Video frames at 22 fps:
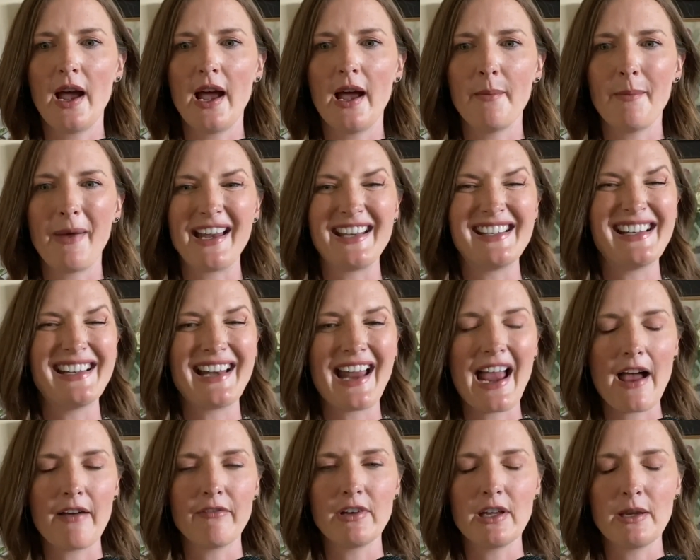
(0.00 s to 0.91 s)
I didn't
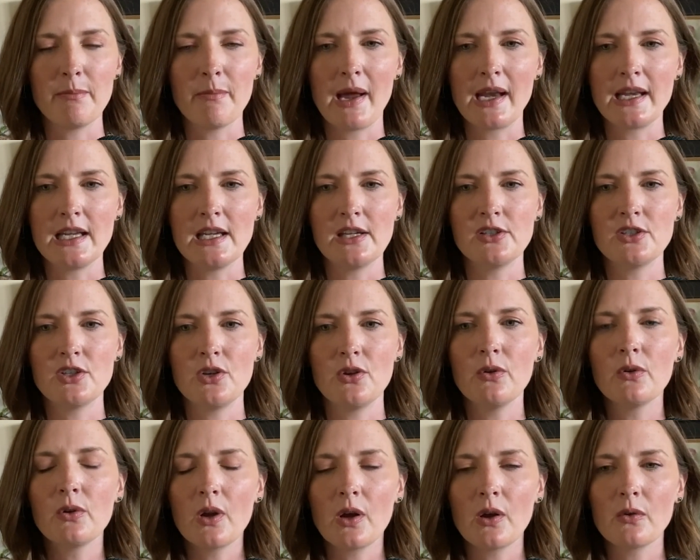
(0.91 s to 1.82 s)
have any money
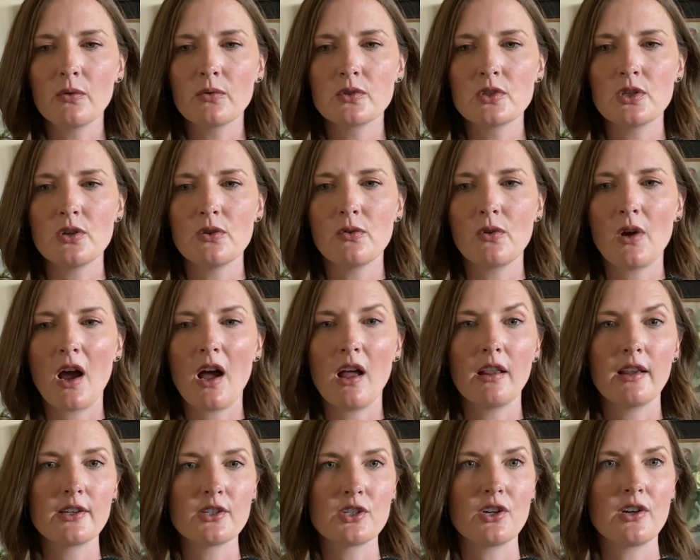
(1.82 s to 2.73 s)
to go to
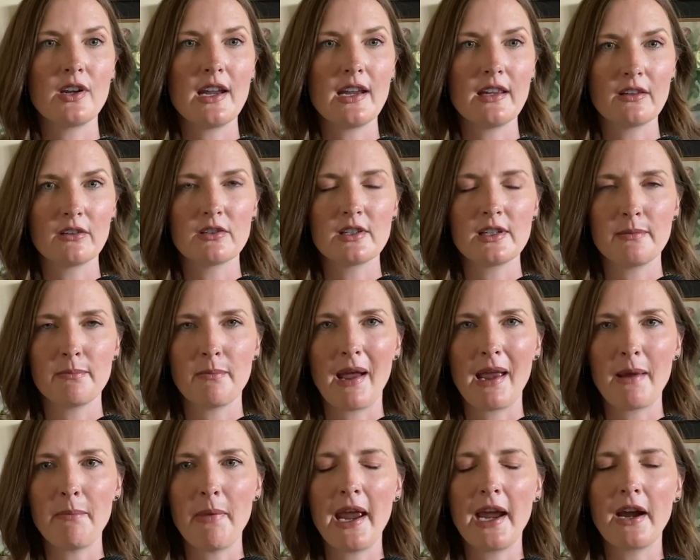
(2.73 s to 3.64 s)
college, and neither did
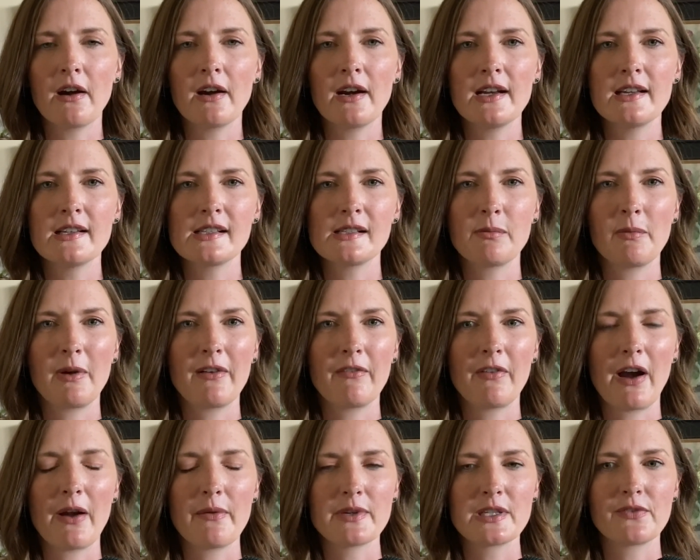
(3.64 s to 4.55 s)
my parents
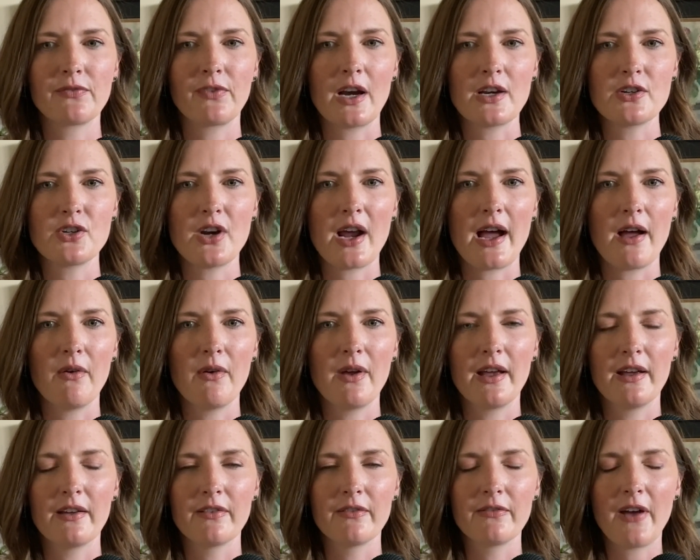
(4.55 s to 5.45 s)
whenever I was fresh out
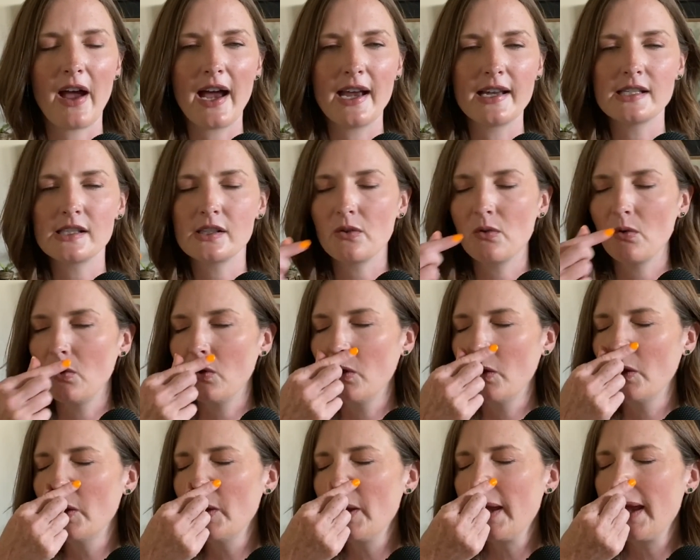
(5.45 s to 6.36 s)
of high
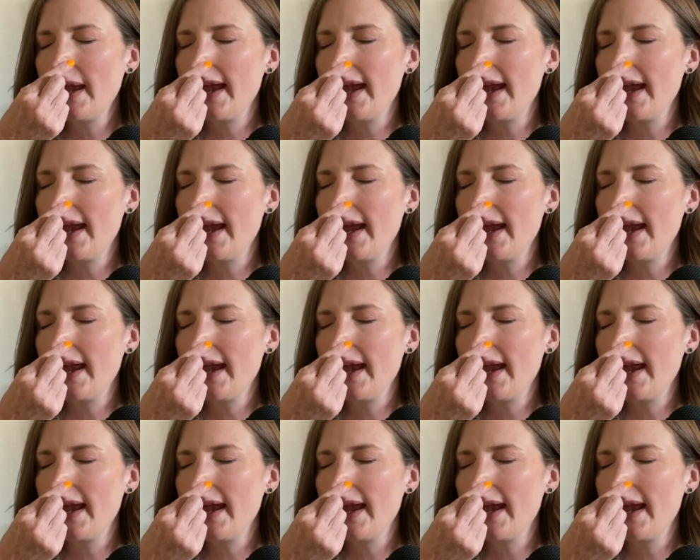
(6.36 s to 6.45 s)
school.